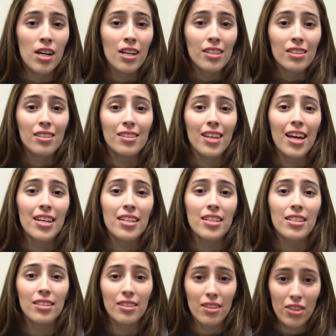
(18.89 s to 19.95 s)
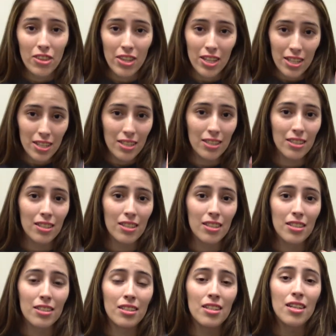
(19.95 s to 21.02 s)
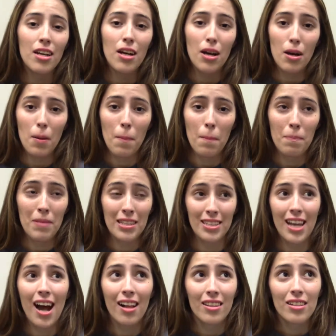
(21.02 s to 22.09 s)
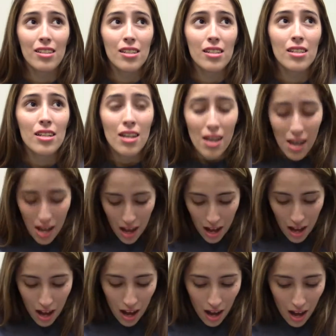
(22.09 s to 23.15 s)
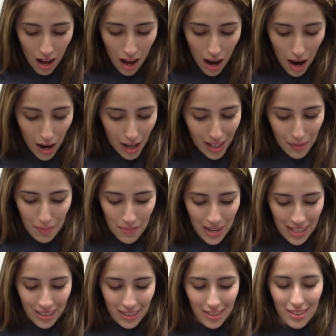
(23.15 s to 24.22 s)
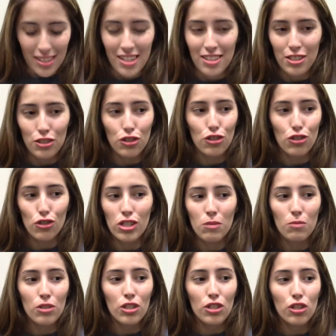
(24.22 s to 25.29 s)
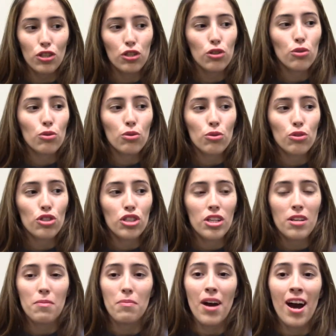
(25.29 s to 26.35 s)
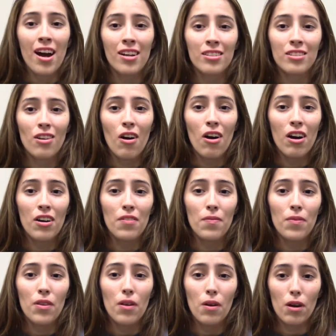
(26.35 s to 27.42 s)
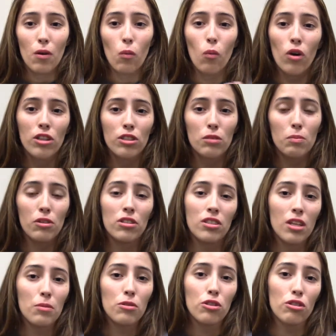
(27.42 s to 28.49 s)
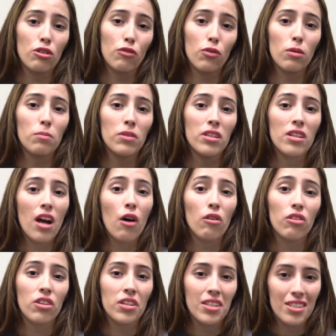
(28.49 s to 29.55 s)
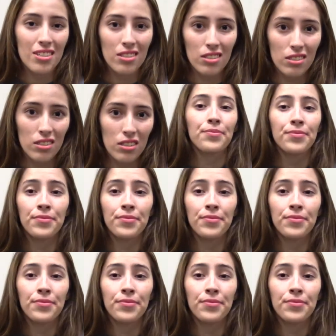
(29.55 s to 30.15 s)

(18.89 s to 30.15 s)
Society's thin is in mentality makes an extremely huge impact on one's perception of what being healthy is.